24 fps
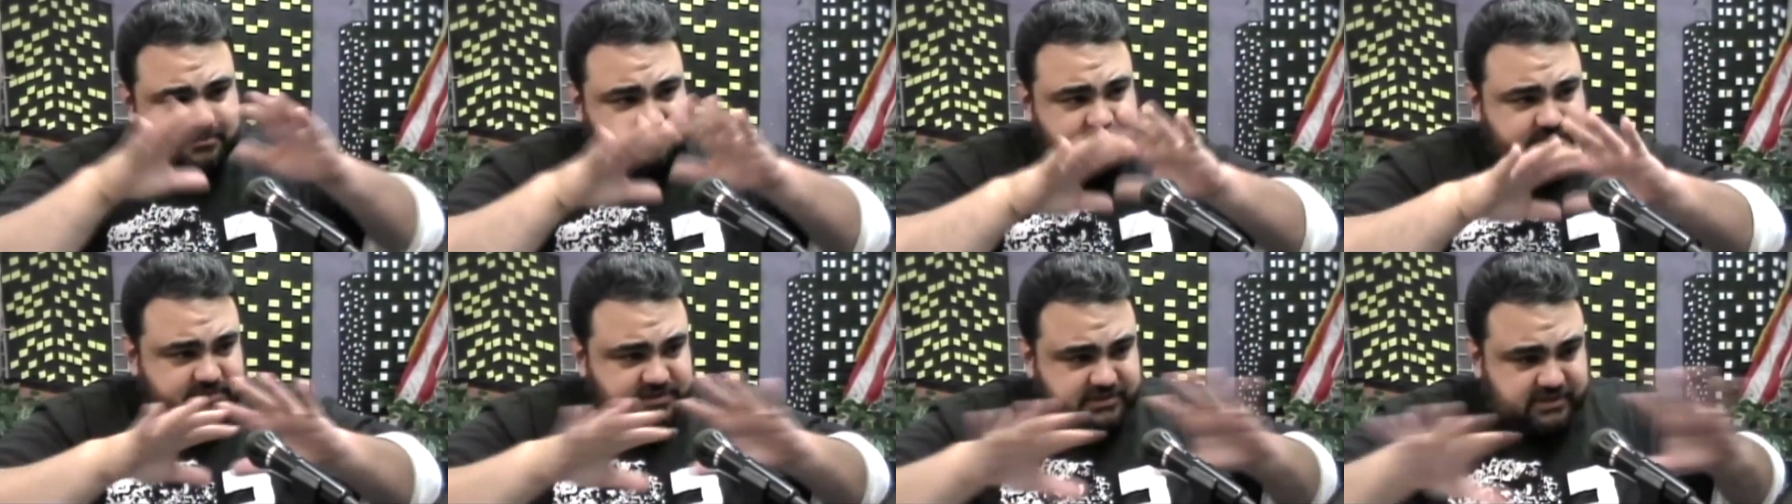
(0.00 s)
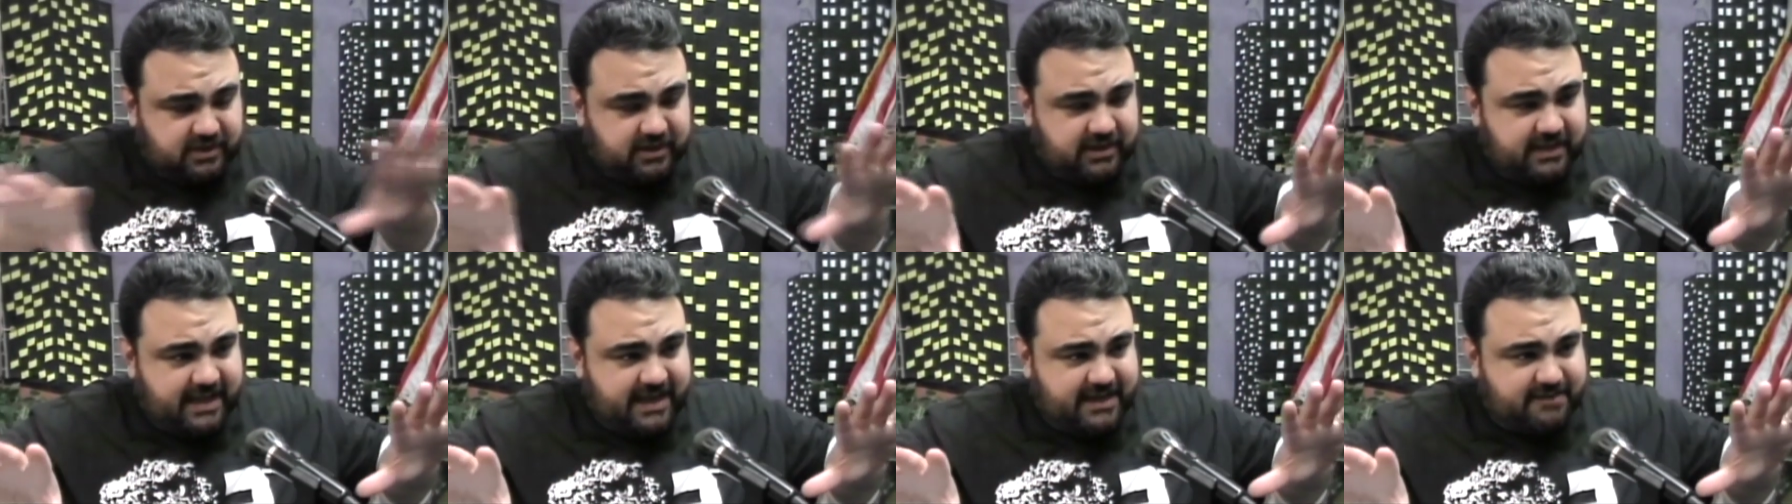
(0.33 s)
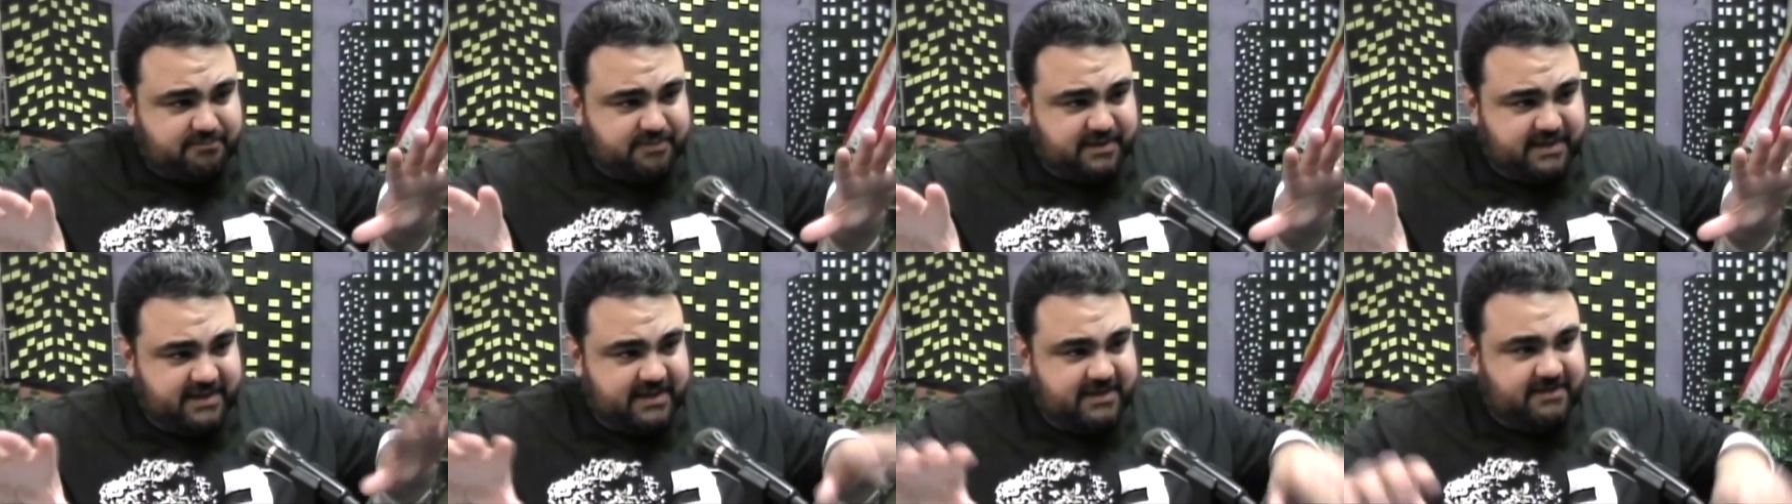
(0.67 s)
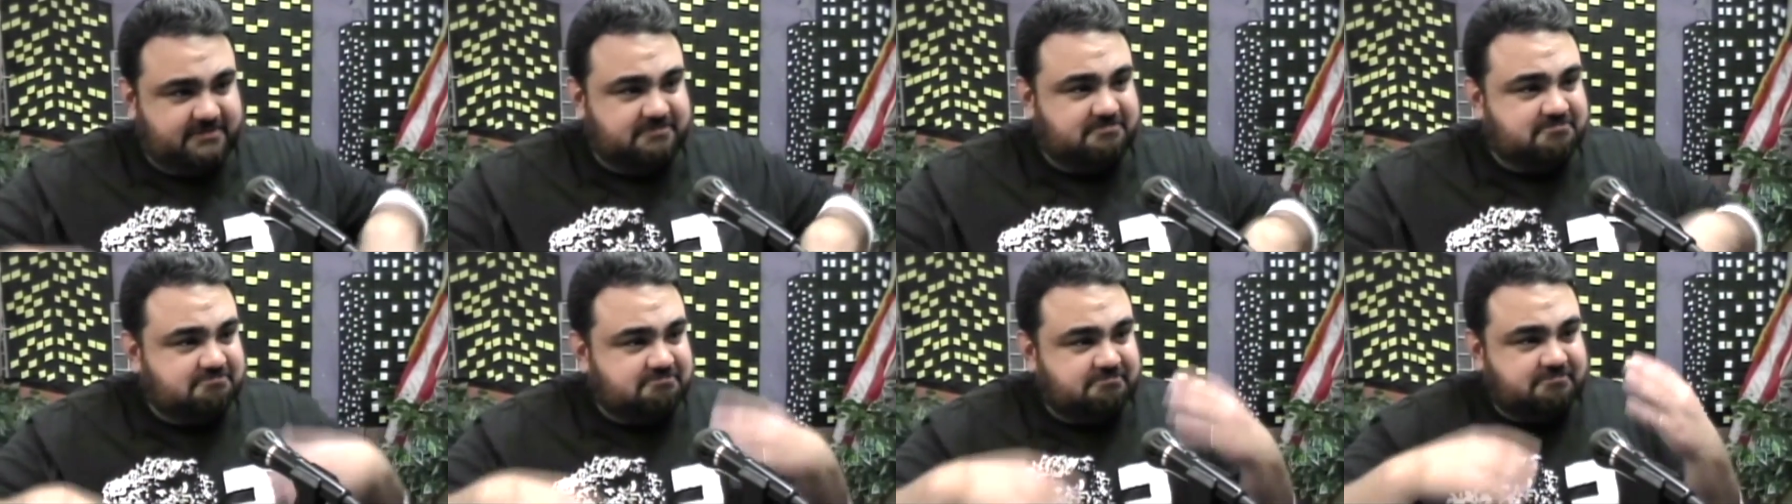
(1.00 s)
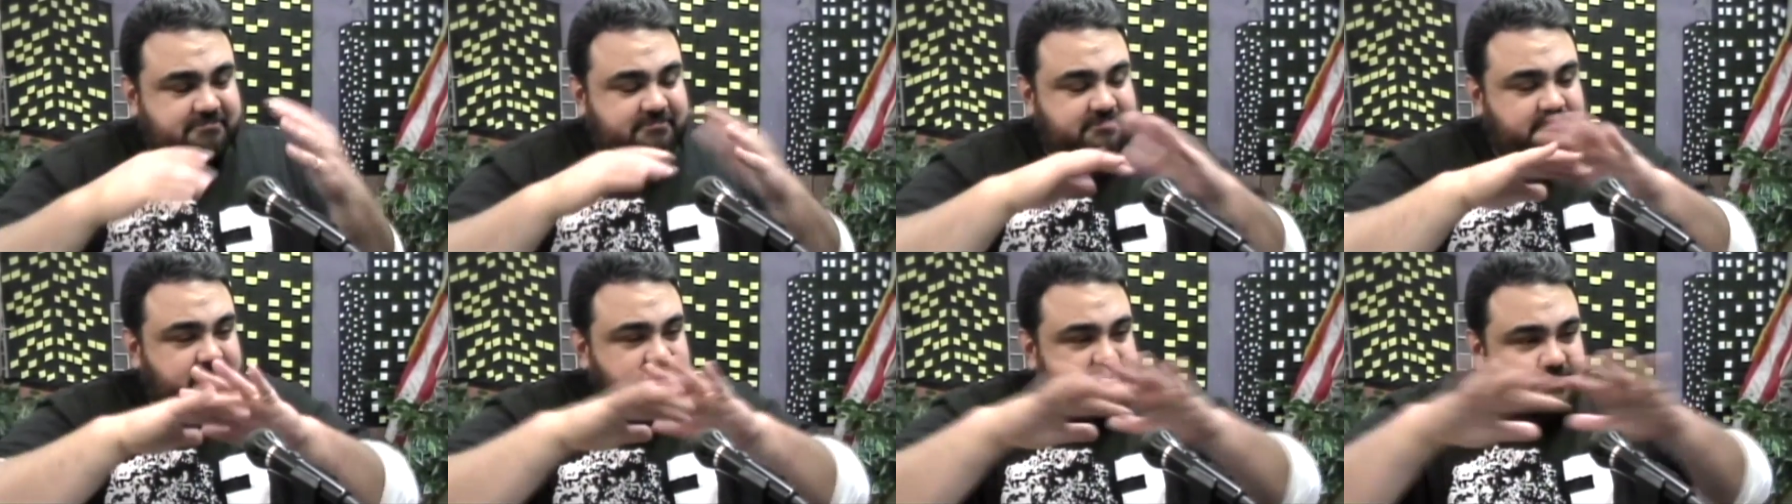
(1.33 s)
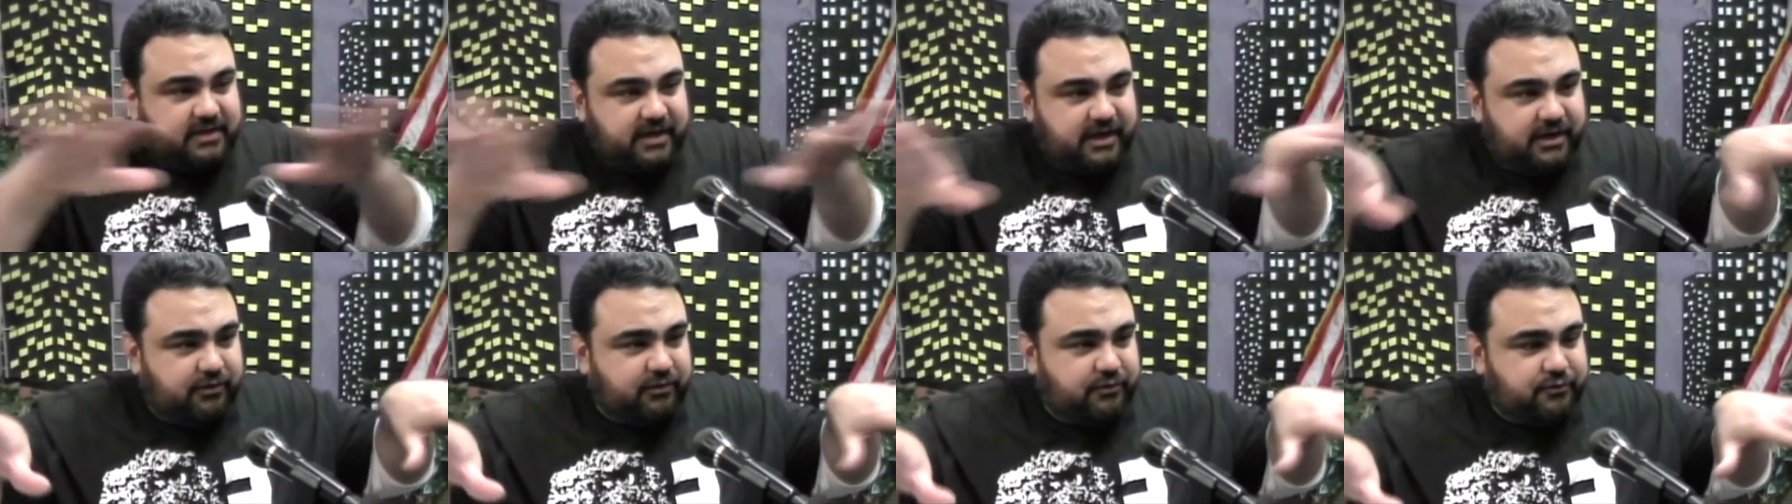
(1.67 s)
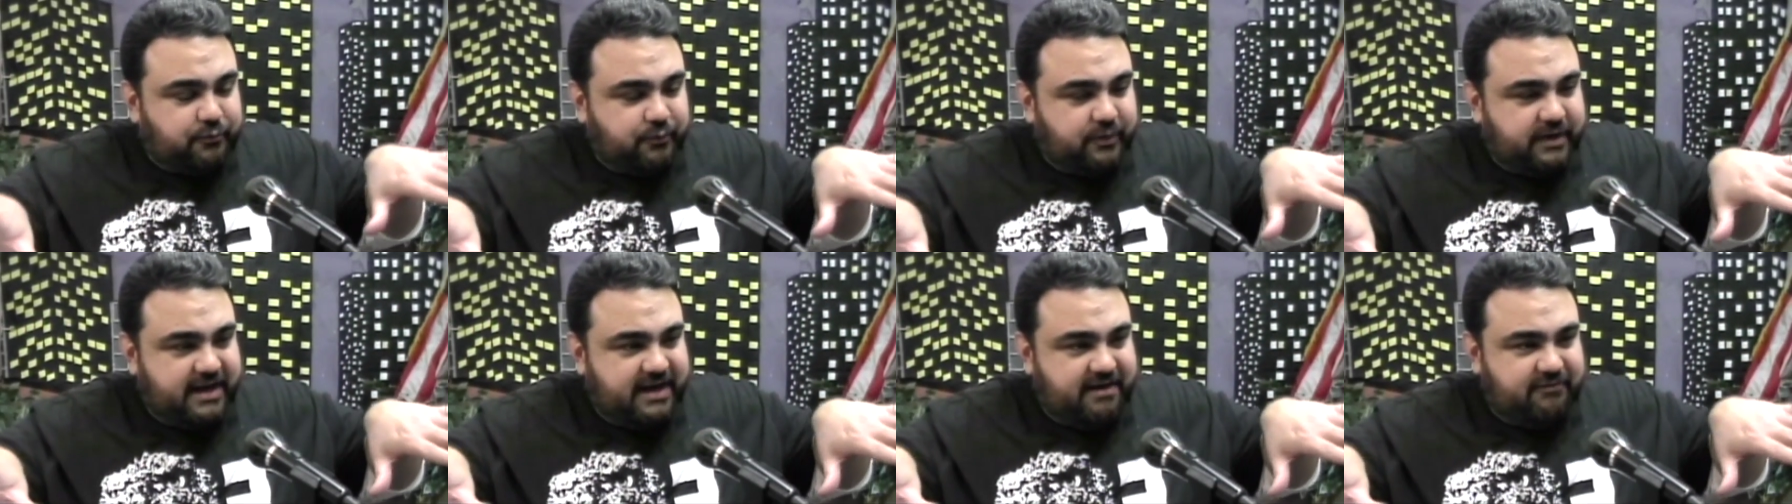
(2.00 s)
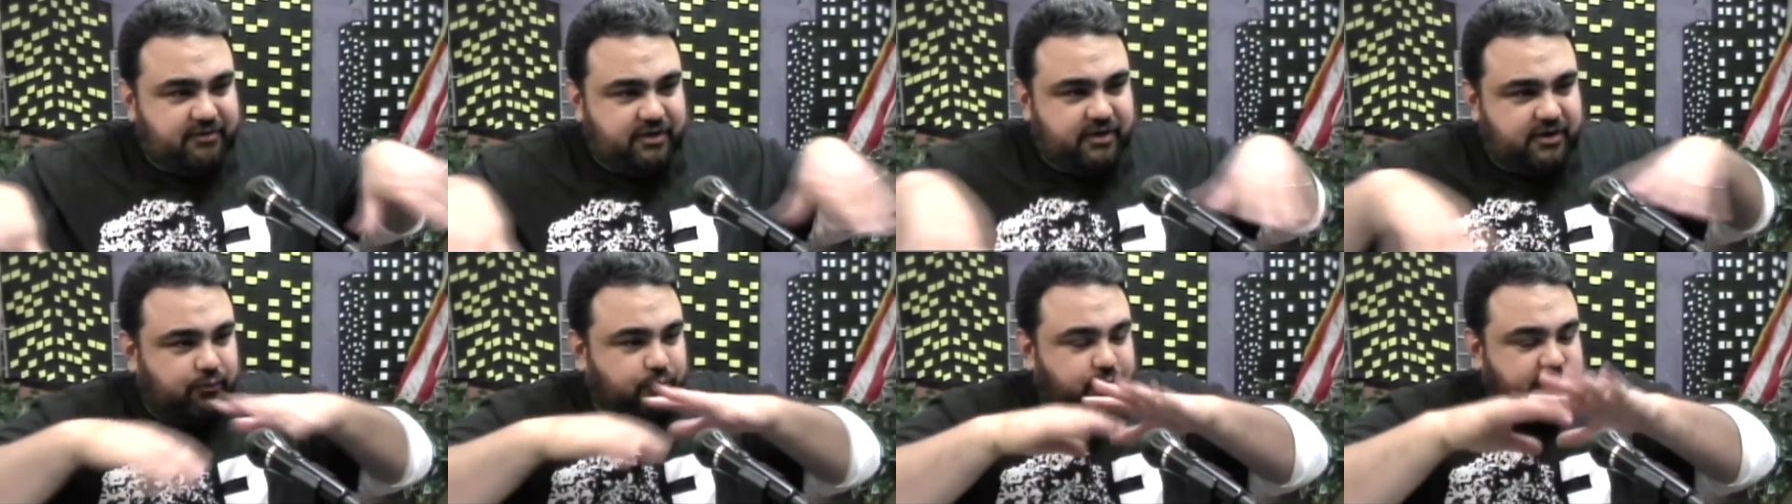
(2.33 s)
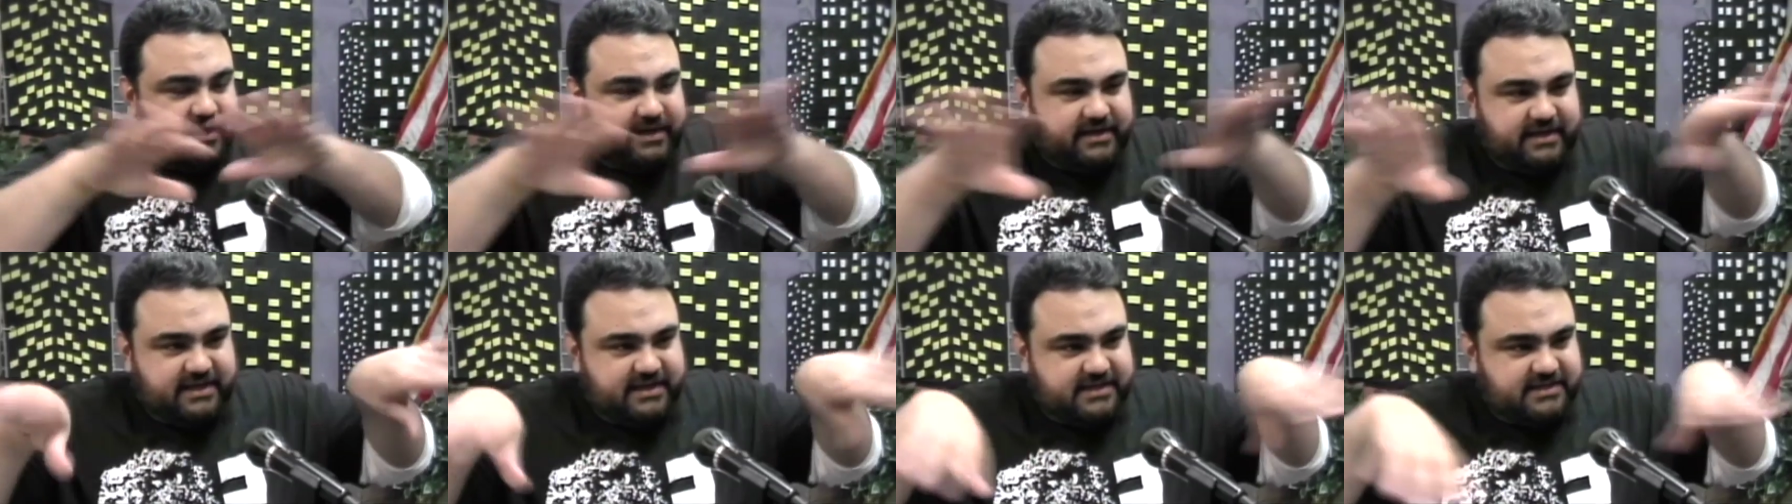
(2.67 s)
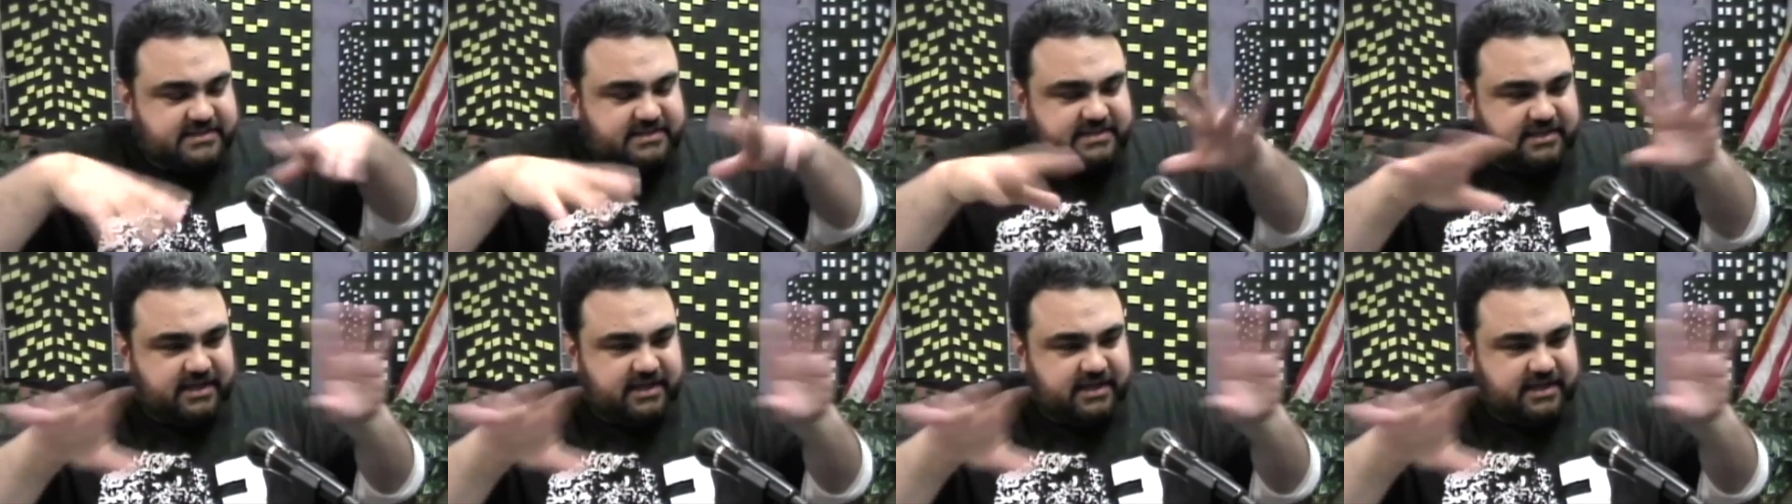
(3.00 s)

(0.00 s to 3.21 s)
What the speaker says: Sarlacc pit, it's whatever, windy, snowy,